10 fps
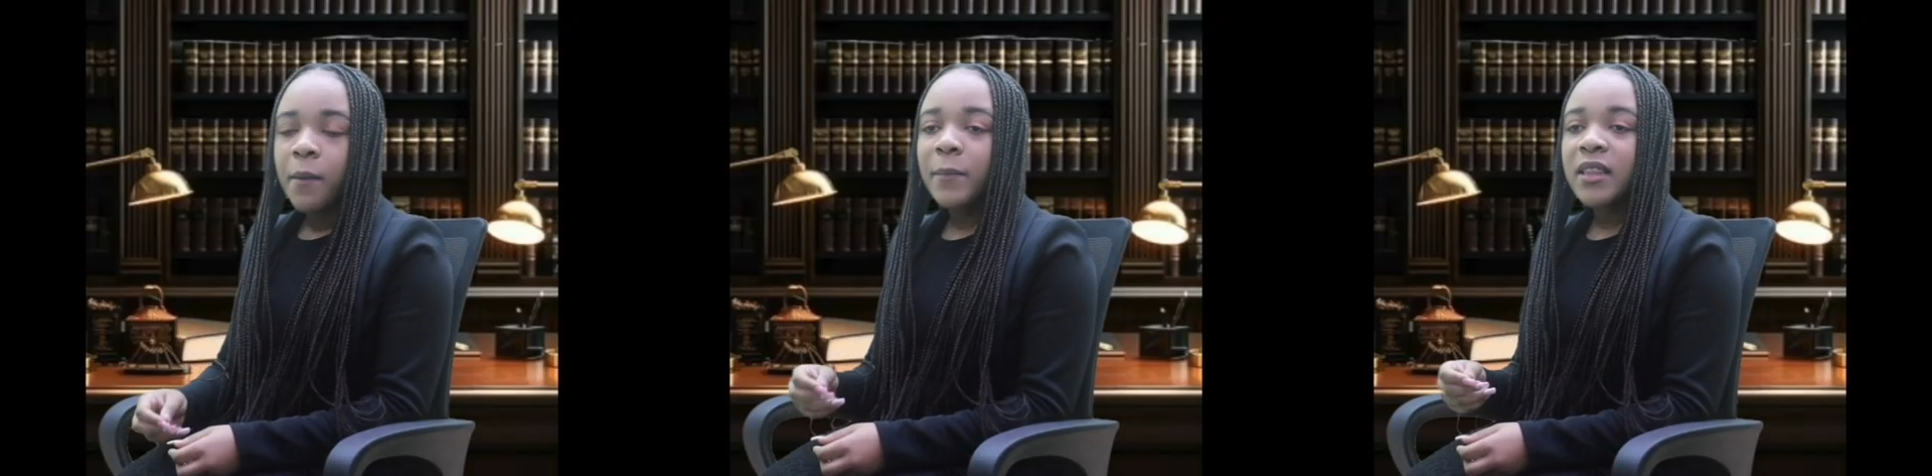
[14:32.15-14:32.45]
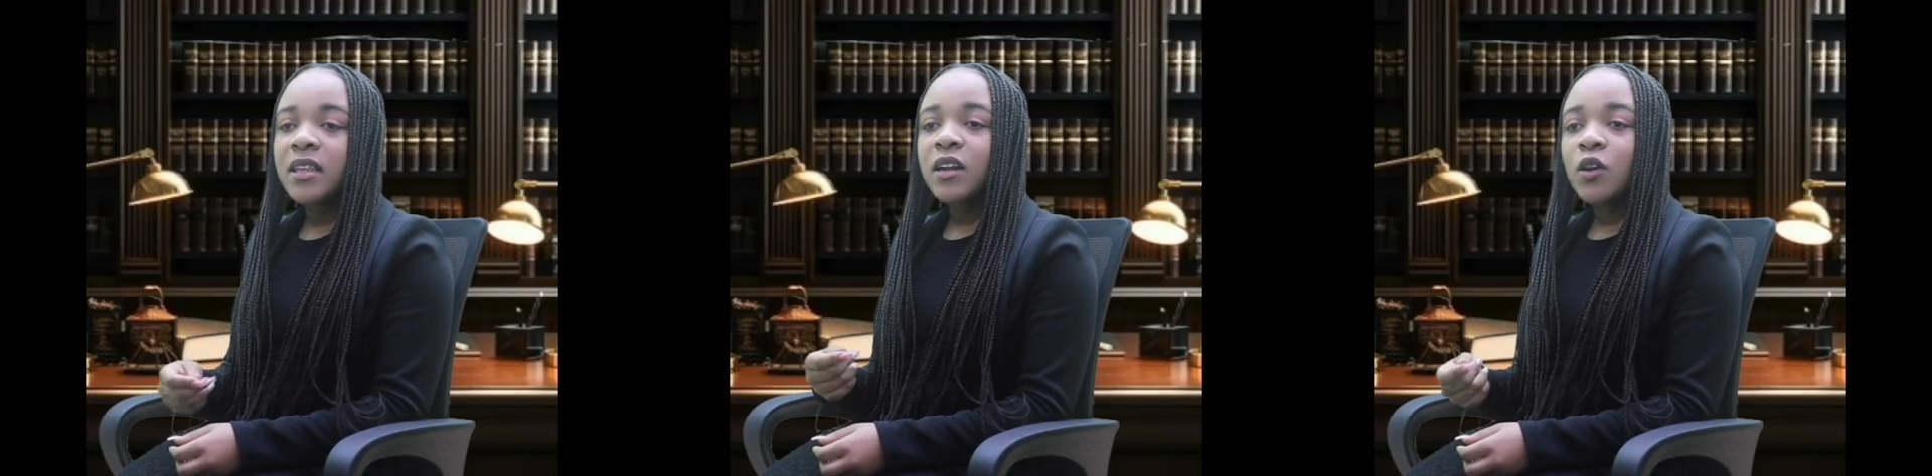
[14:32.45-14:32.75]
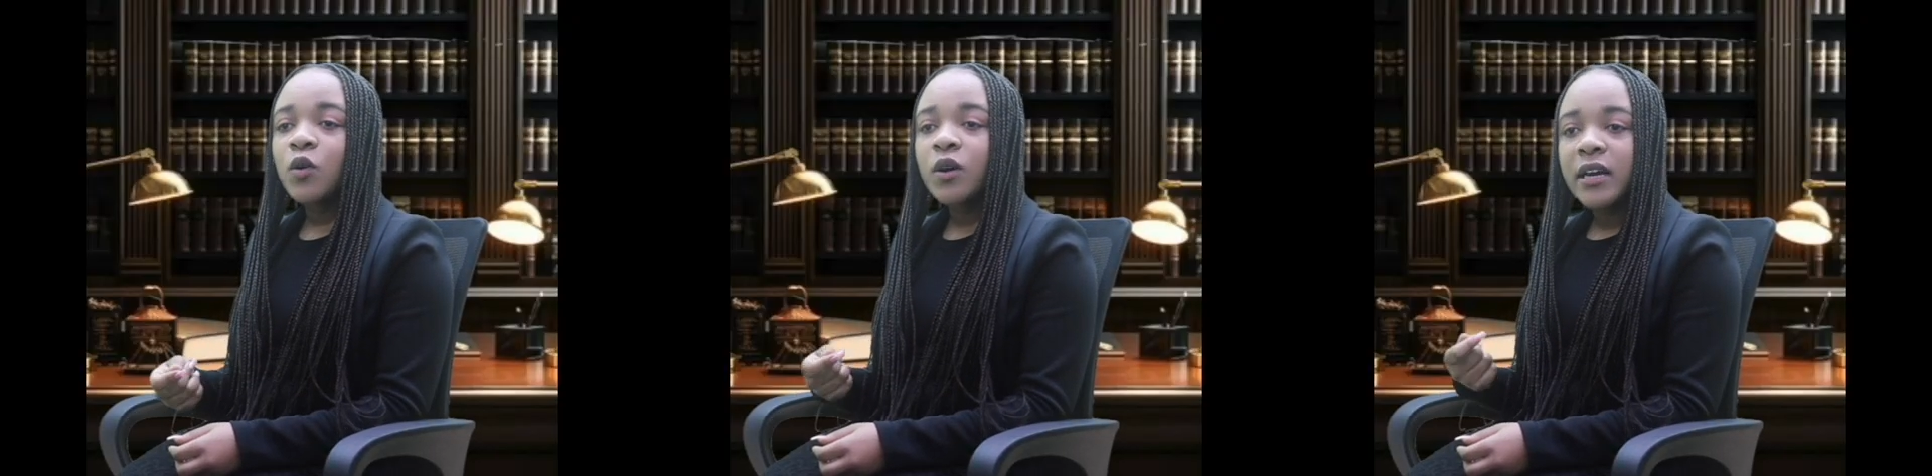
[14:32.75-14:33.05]
But the
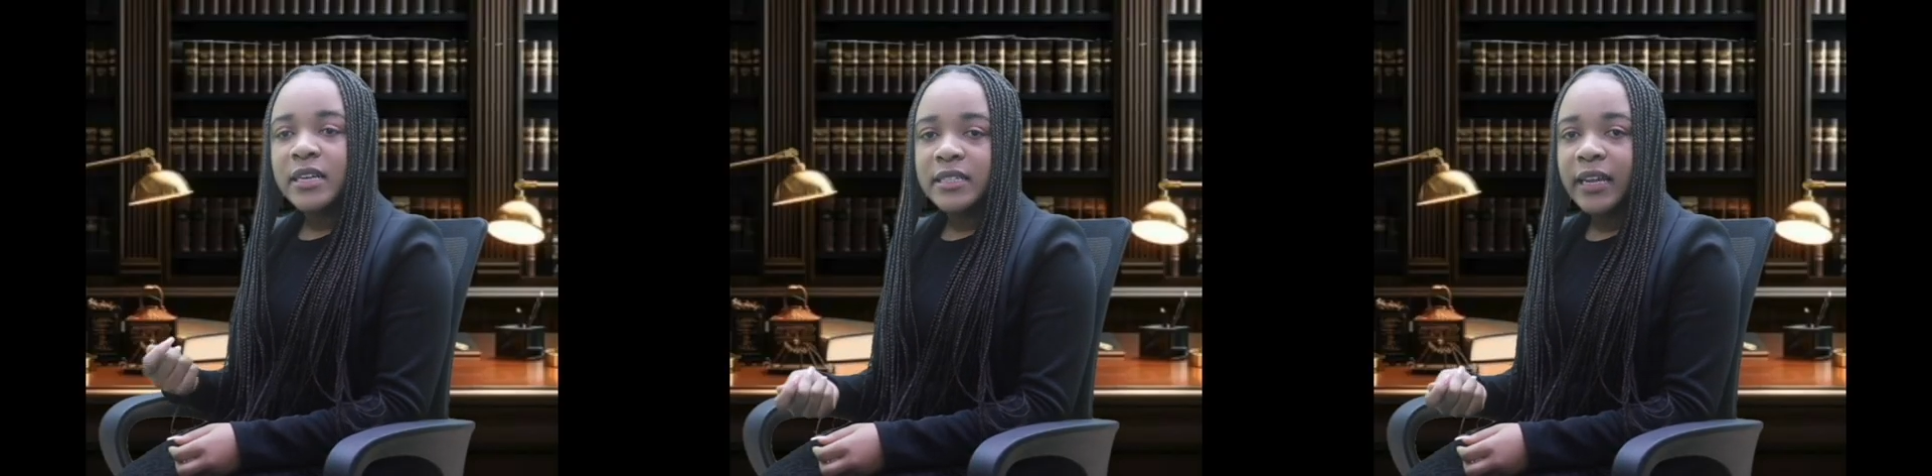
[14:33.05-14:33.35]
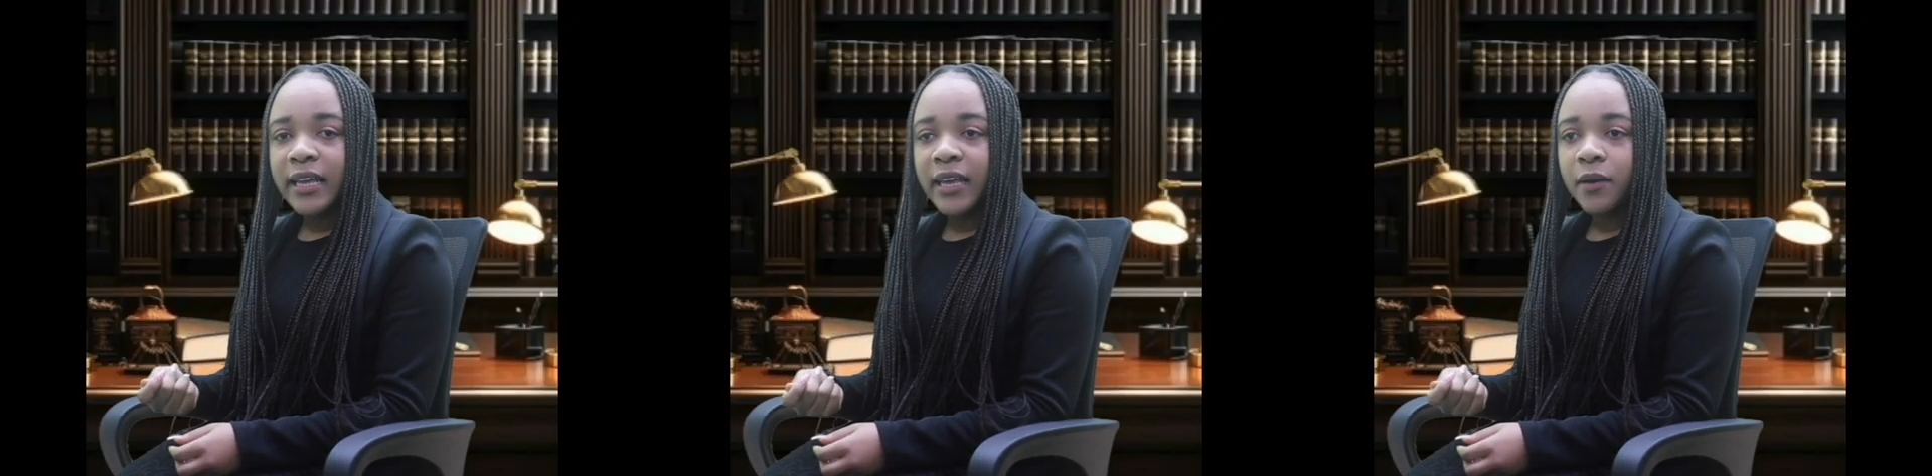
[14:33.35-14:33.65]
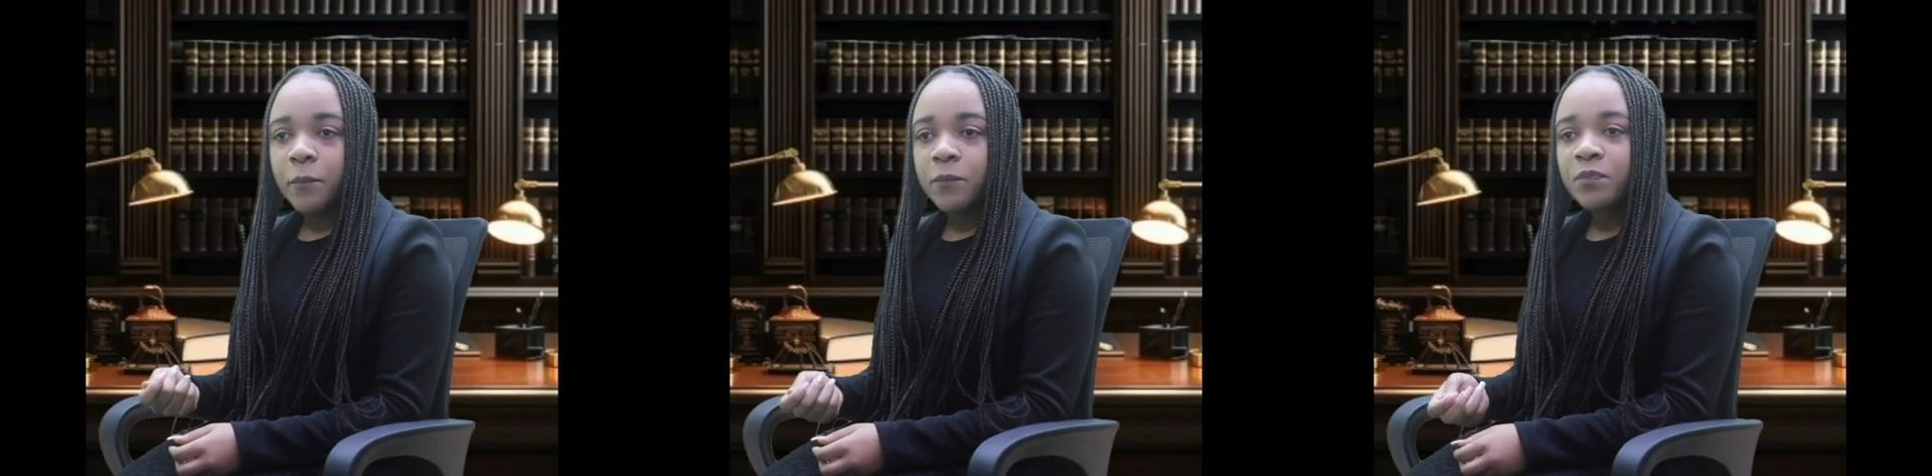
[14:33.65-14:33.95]
law is clear.
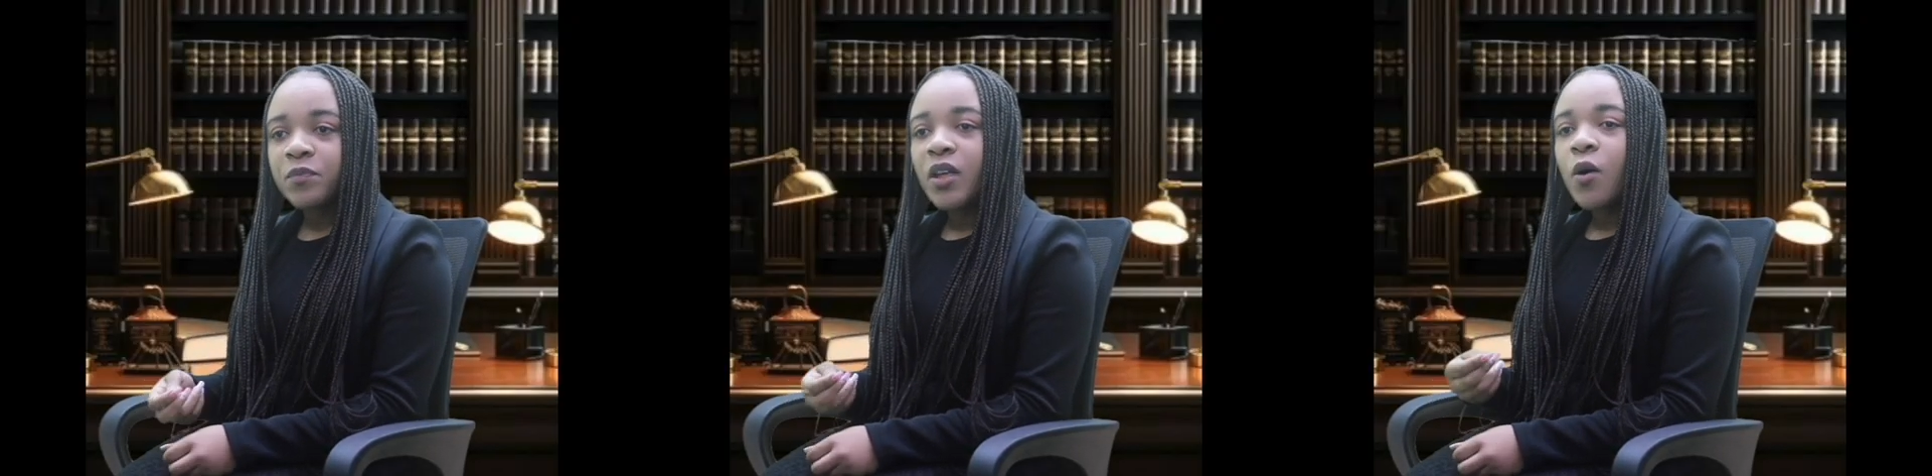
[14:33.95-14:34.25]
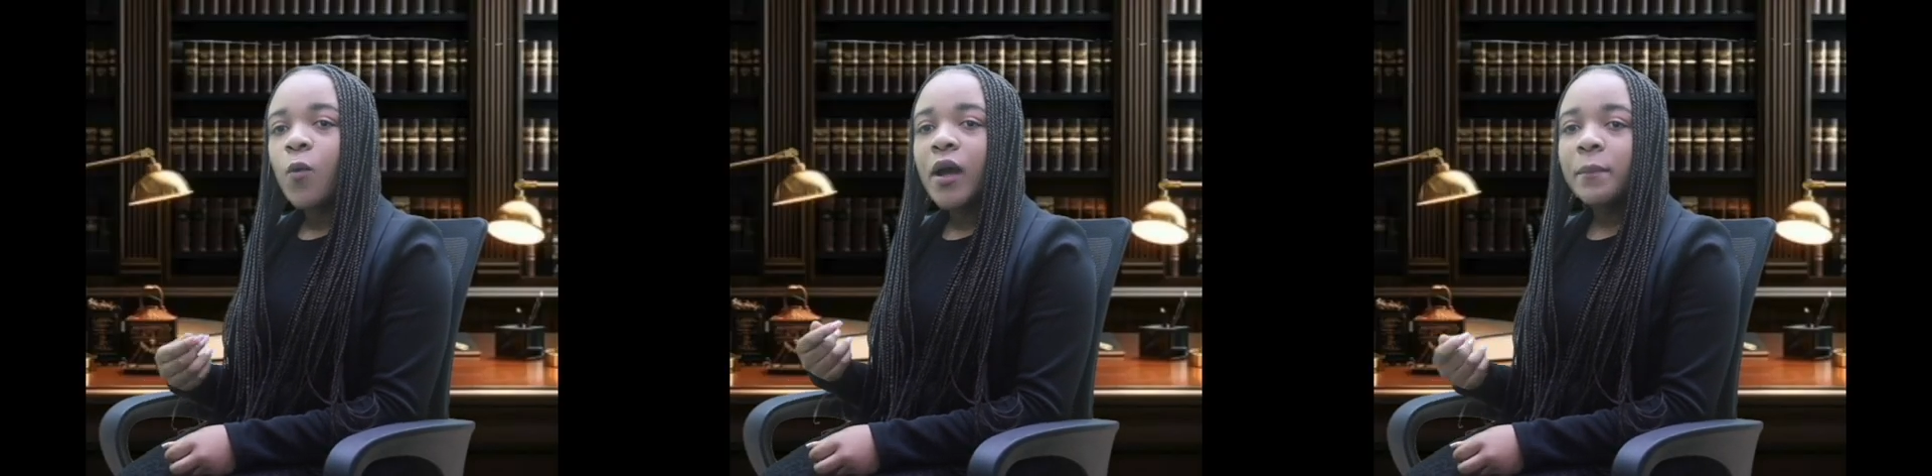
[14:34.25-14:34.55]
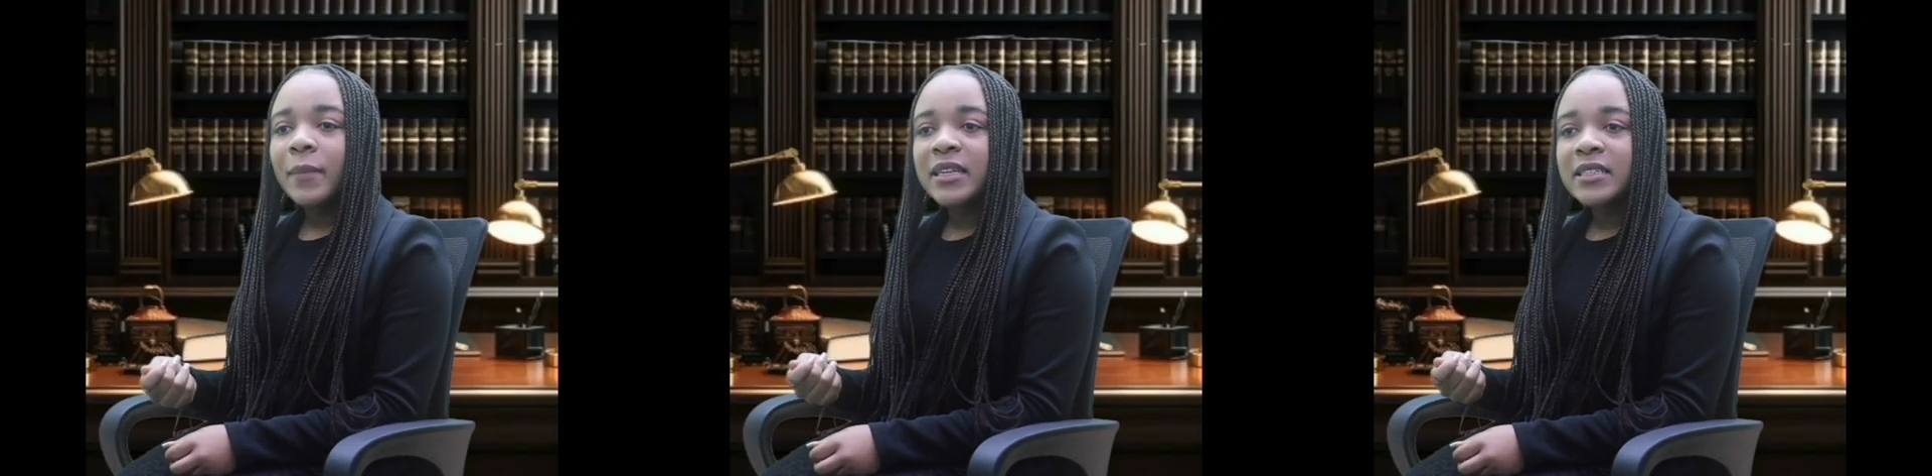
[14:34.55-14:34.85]
What
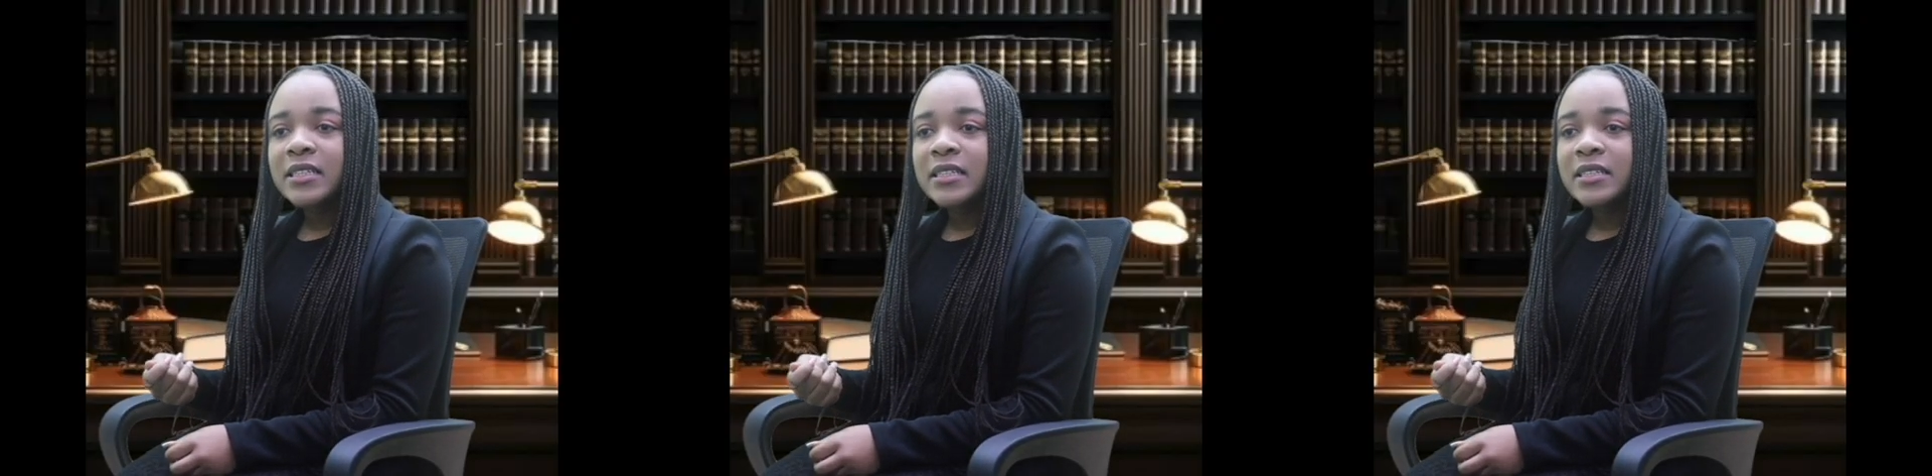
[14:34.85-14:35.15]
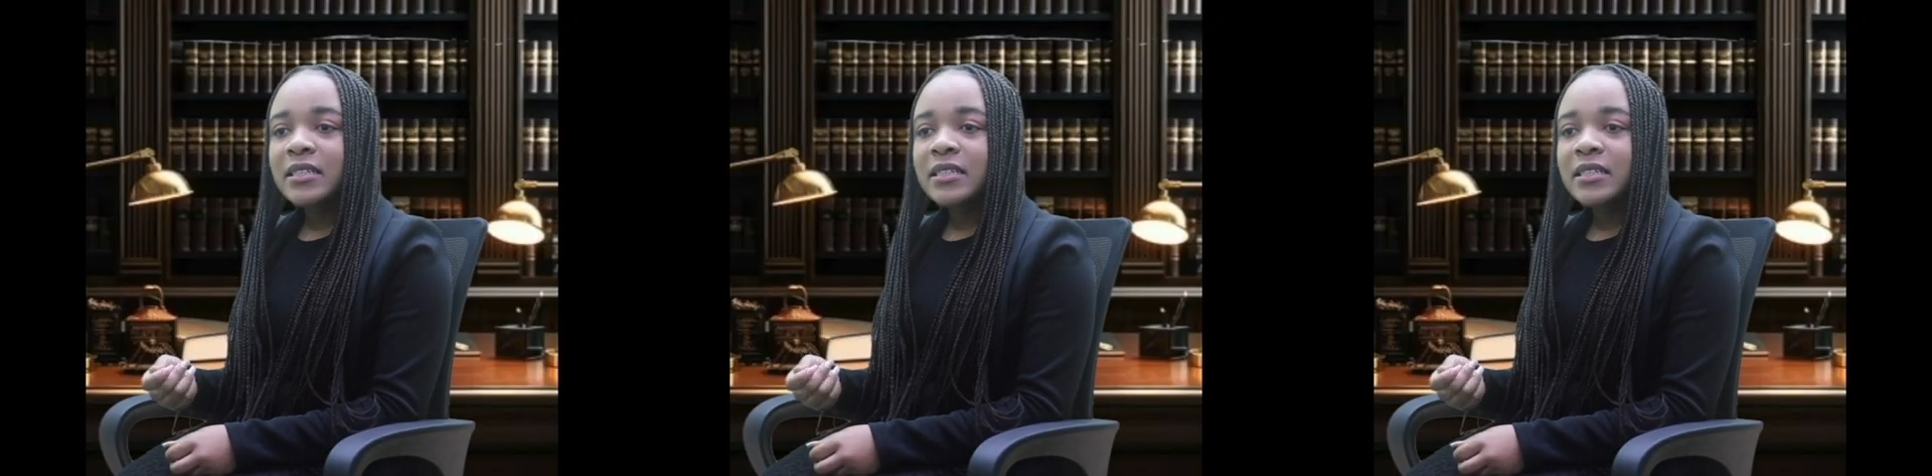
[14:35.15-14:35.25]
matters